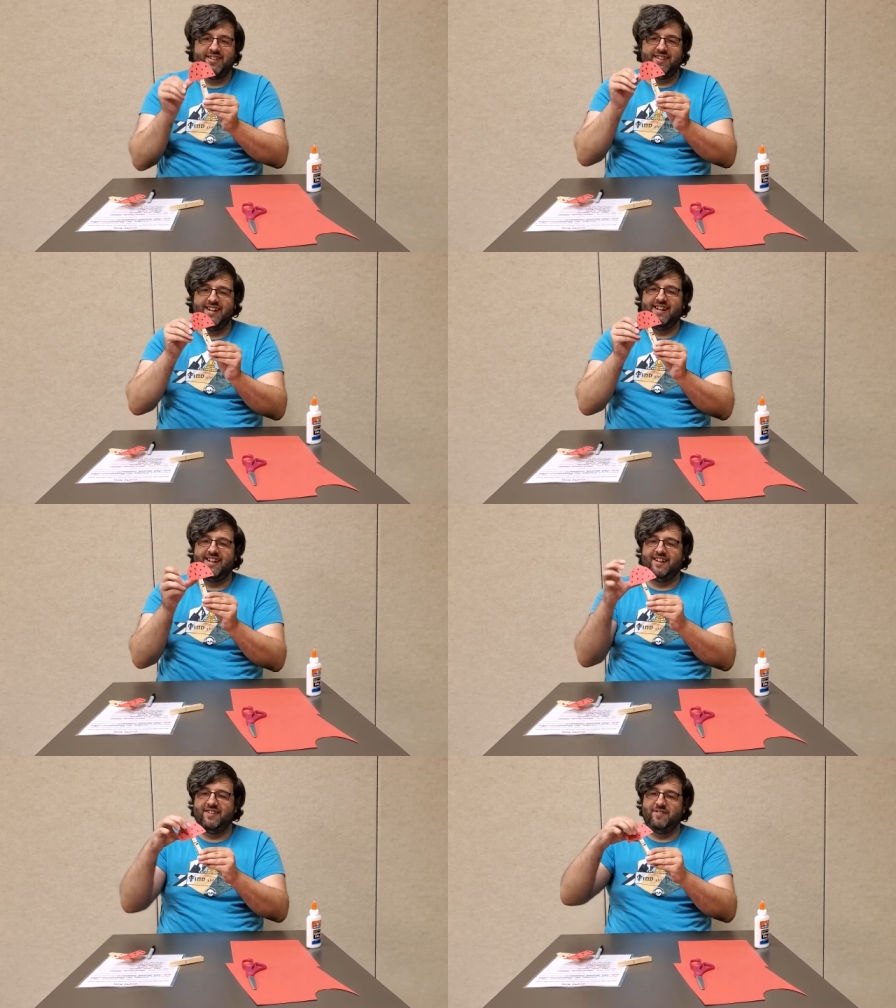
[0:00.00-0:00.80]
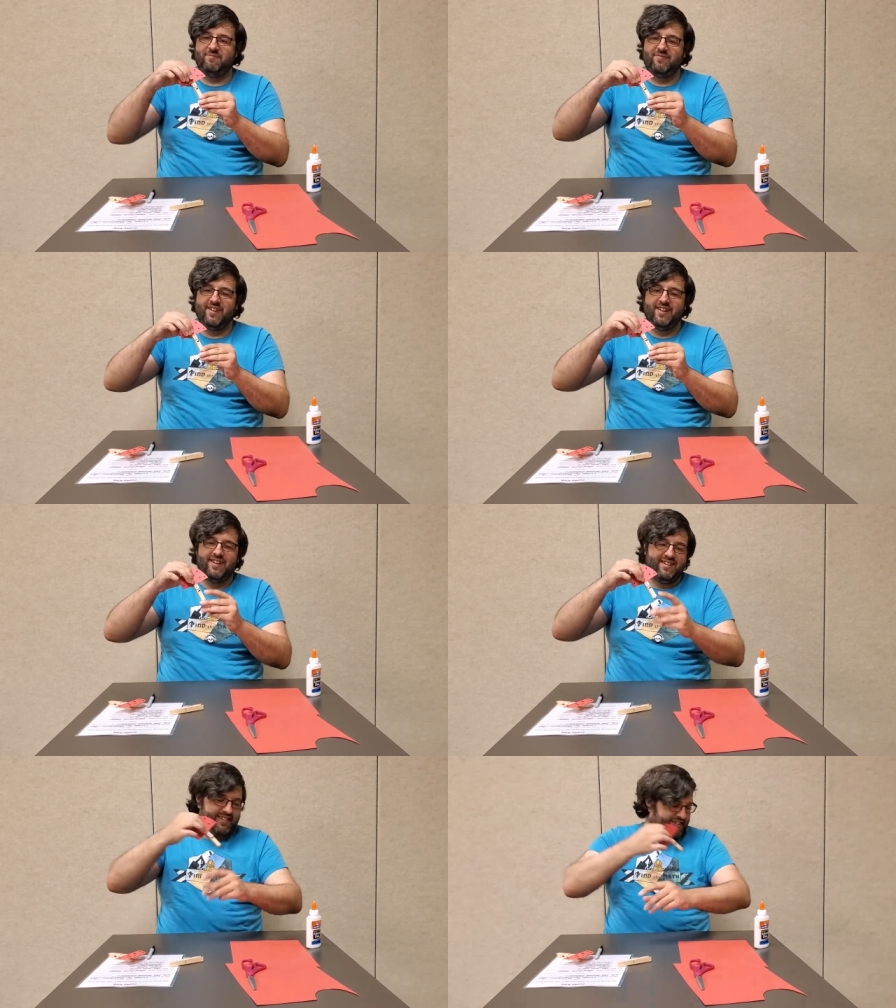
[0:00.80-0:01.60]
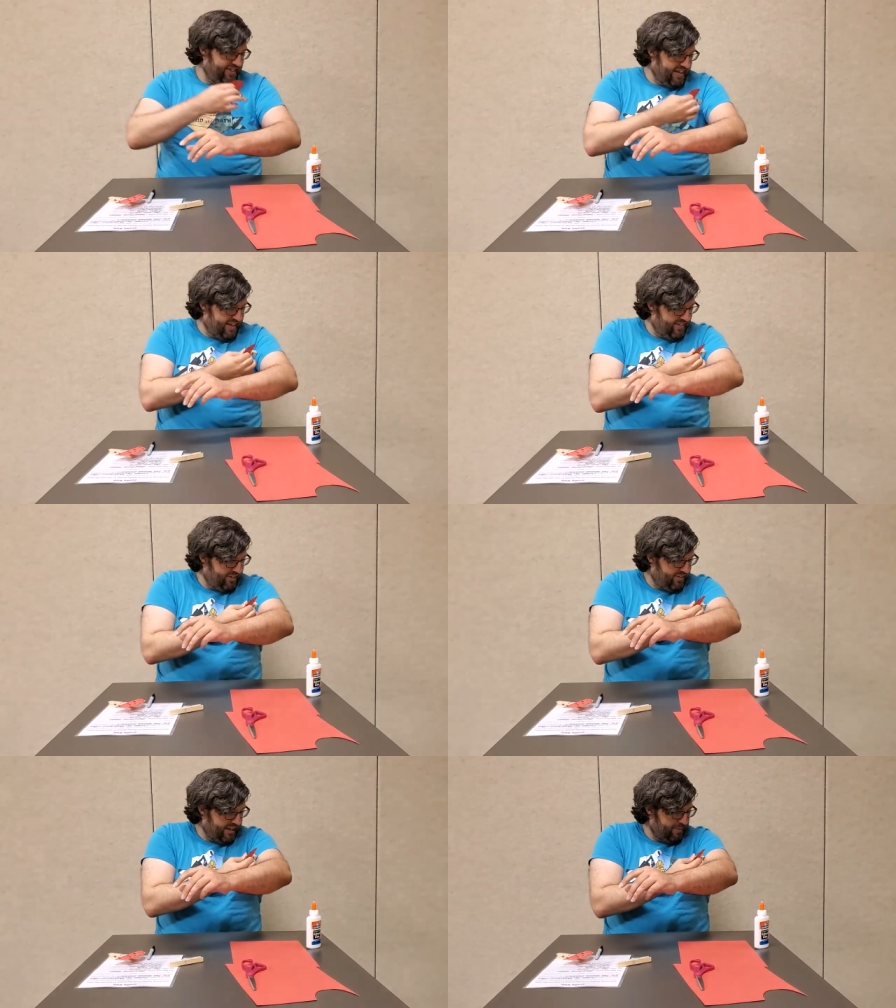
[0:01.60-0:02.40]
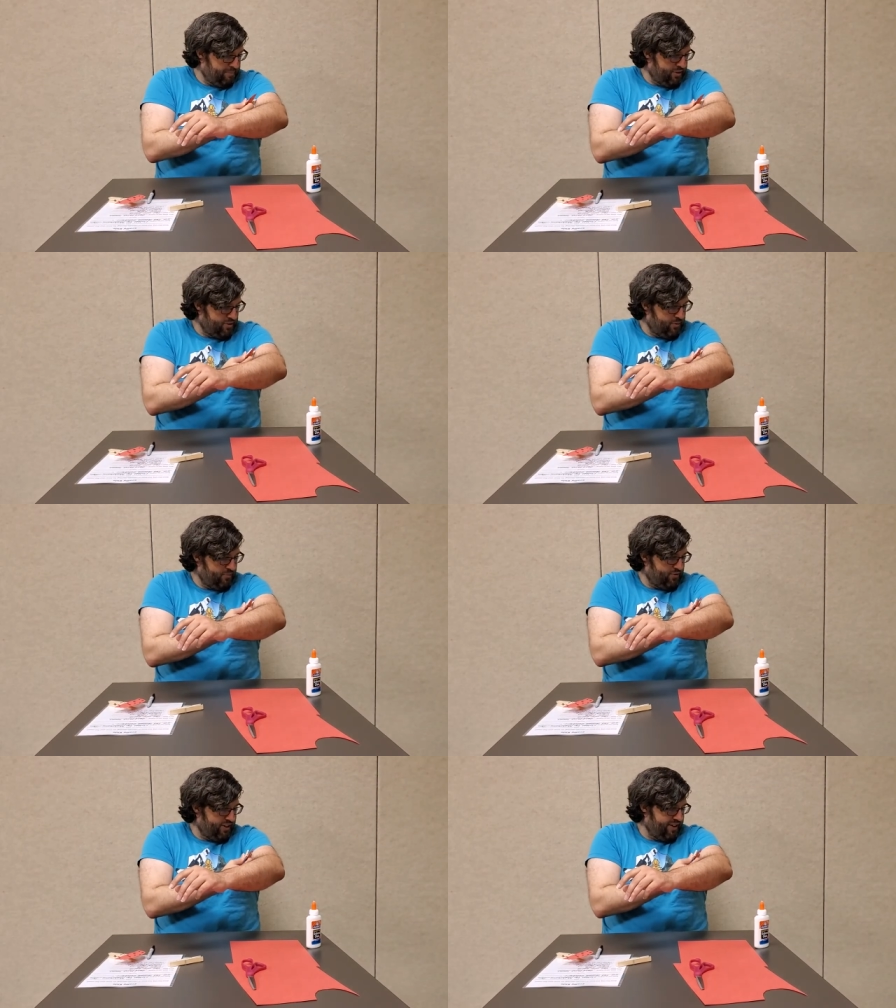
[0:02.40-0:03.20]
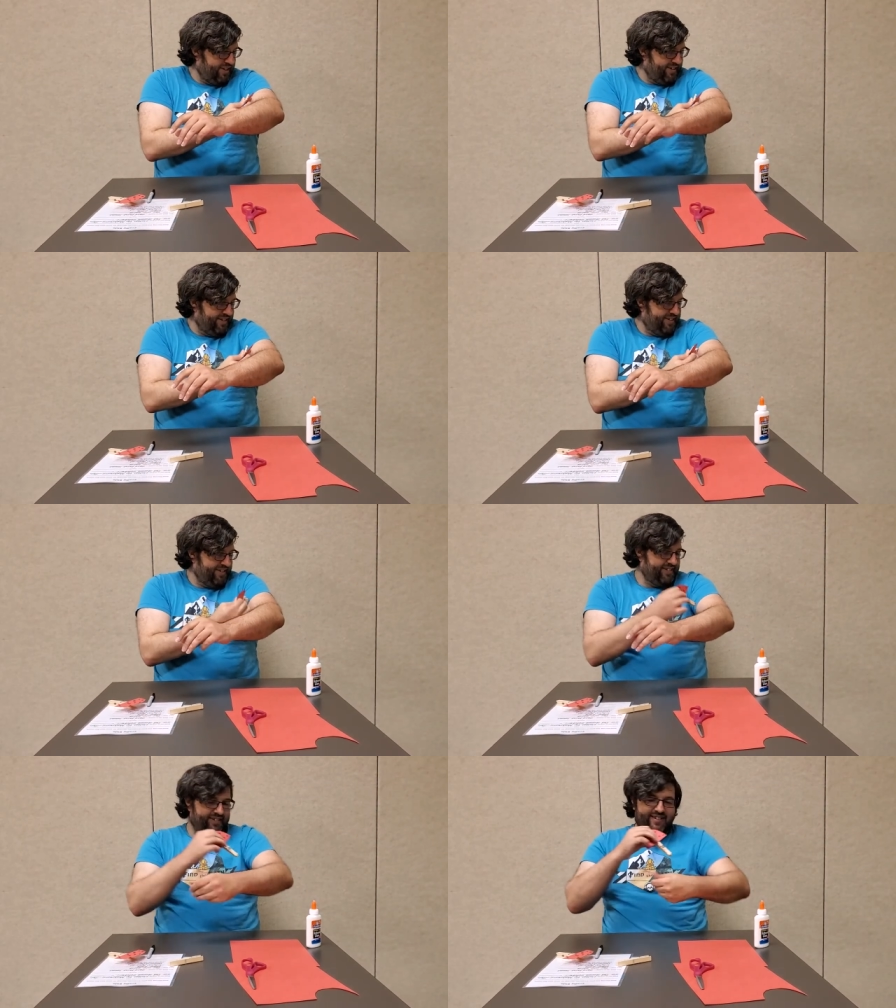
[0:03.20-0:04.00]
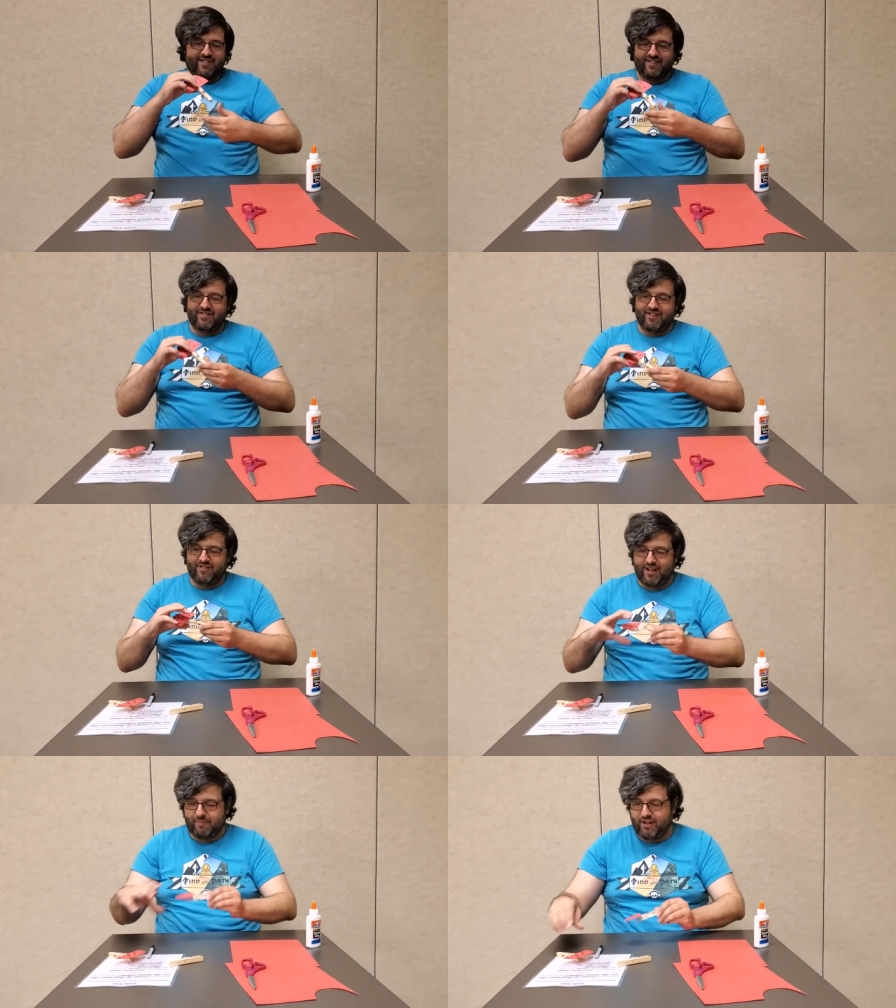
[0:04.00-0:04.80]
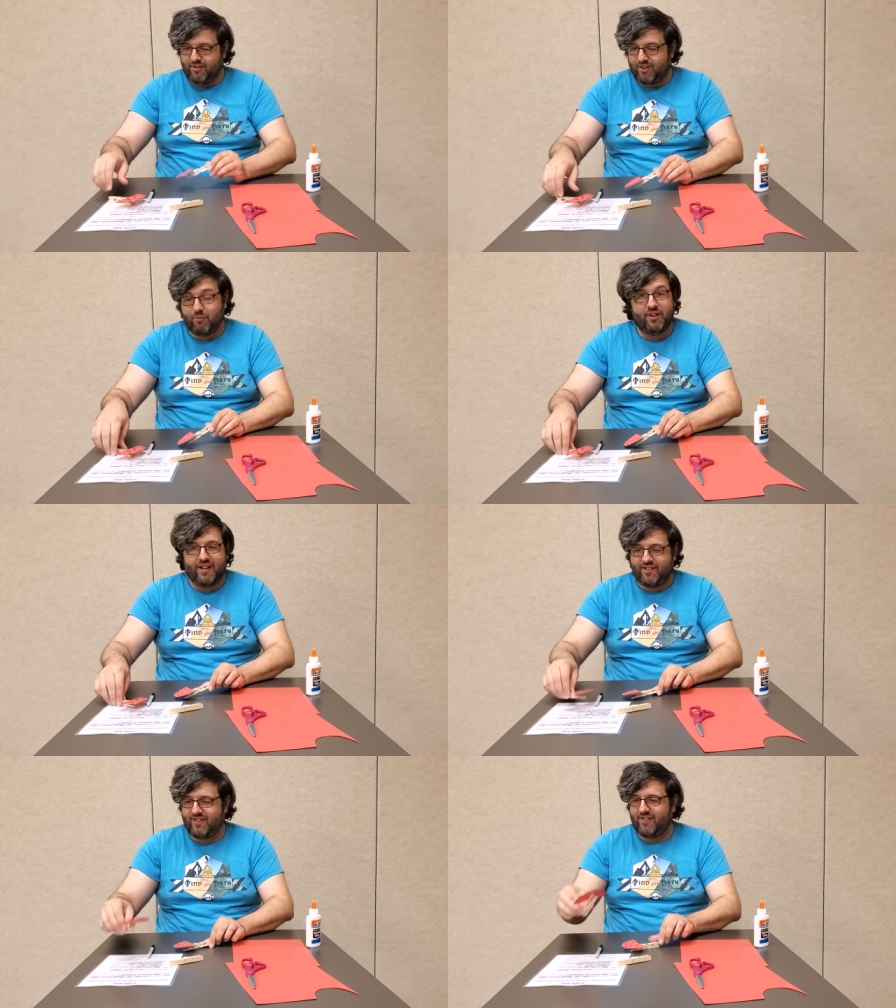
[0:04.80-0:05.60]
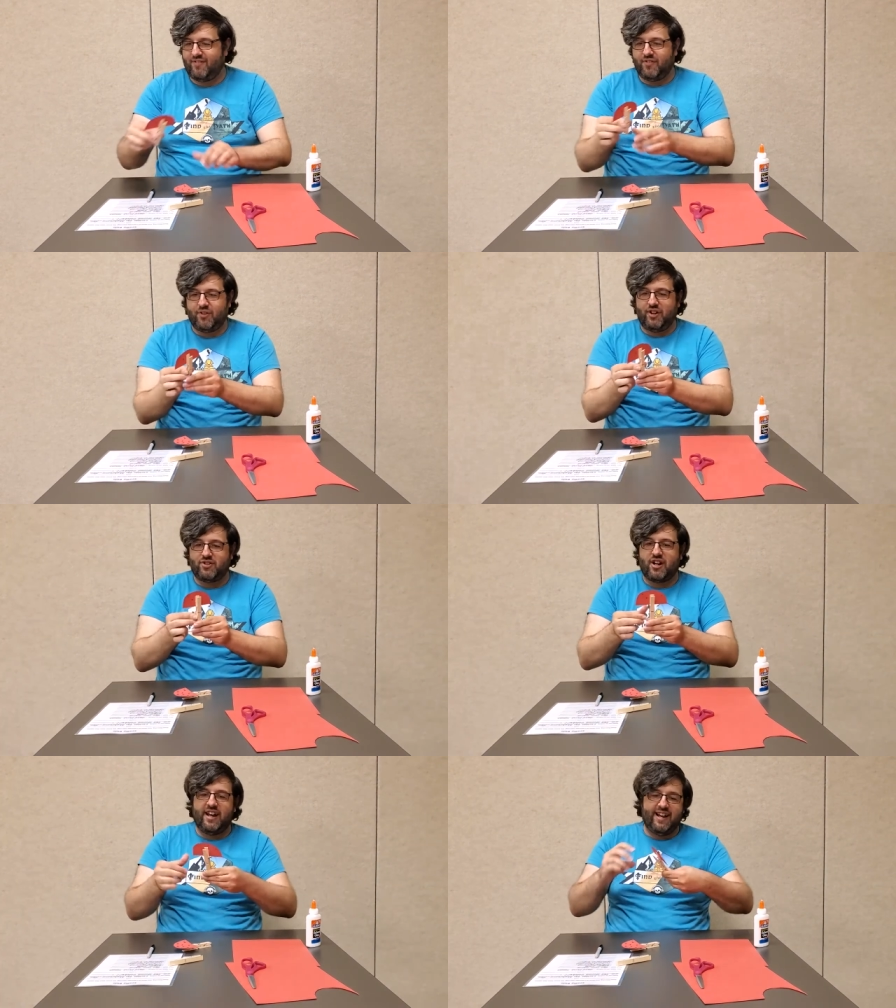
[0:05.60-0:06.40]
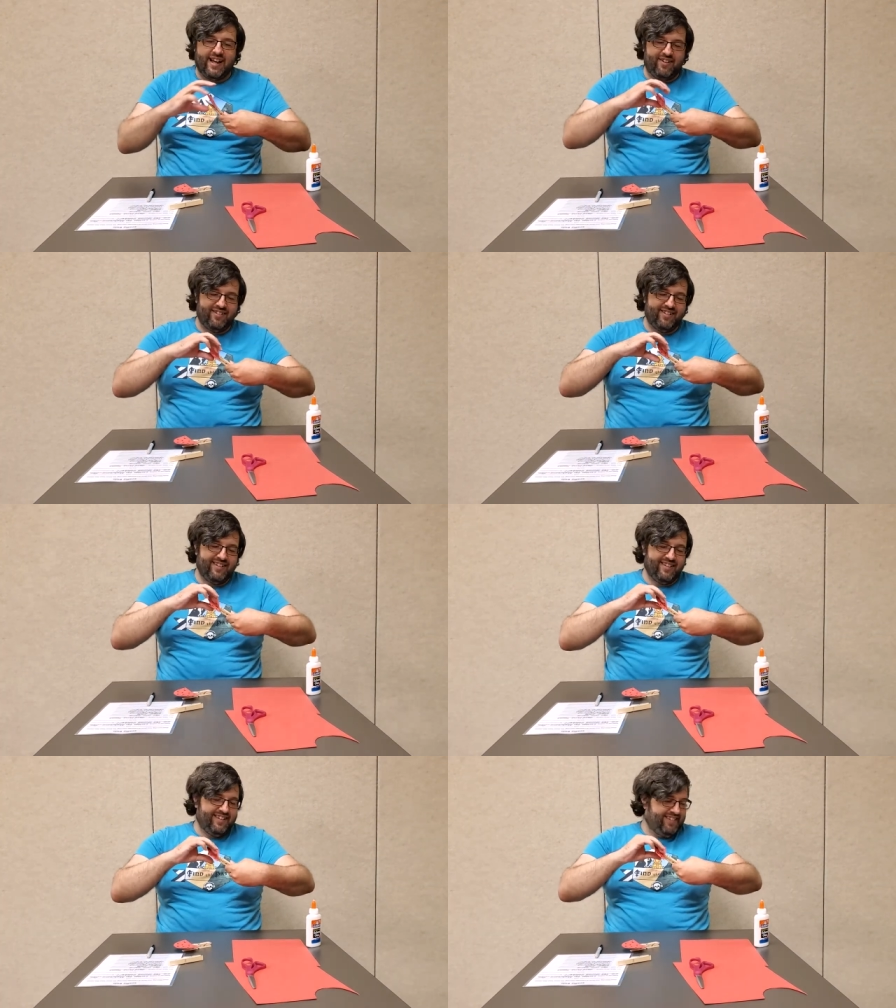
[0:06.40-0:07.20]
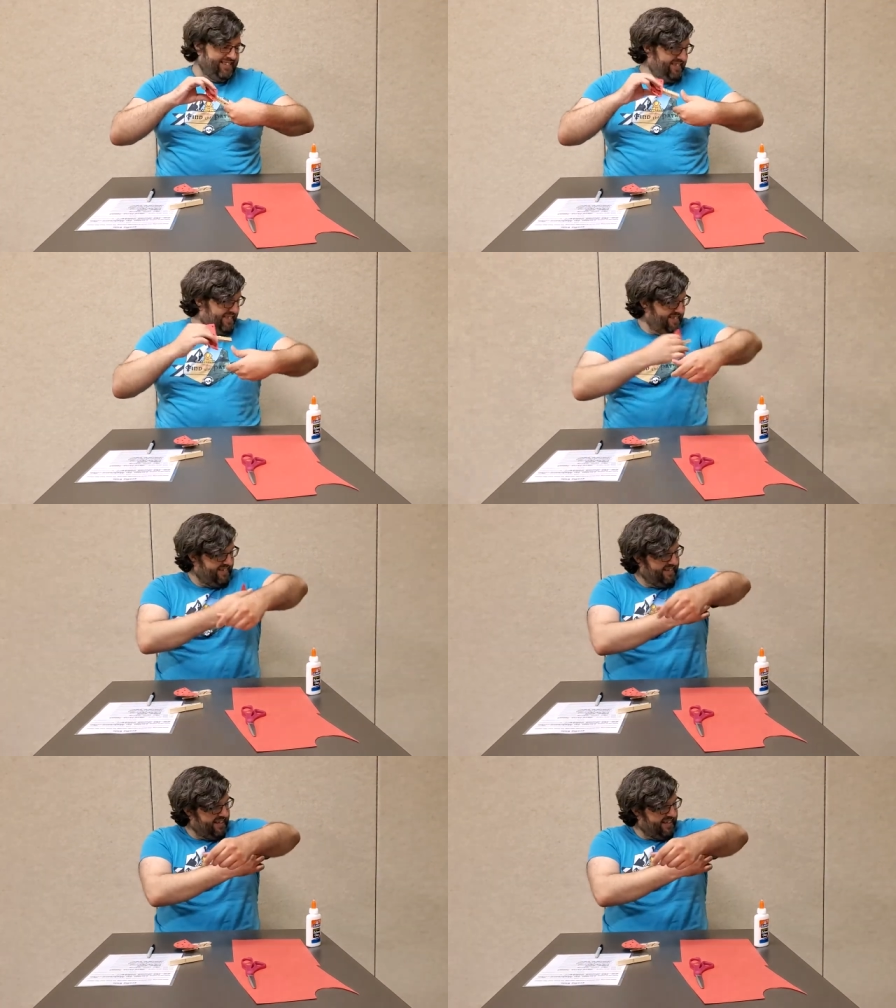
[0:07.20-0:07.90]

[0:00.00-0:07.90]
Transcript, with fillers: um, yeah. So you have a little like mushroom friend. Oh, there you go. I'm gonna use the one that's fully dried. Yeah, that's probably a good idea.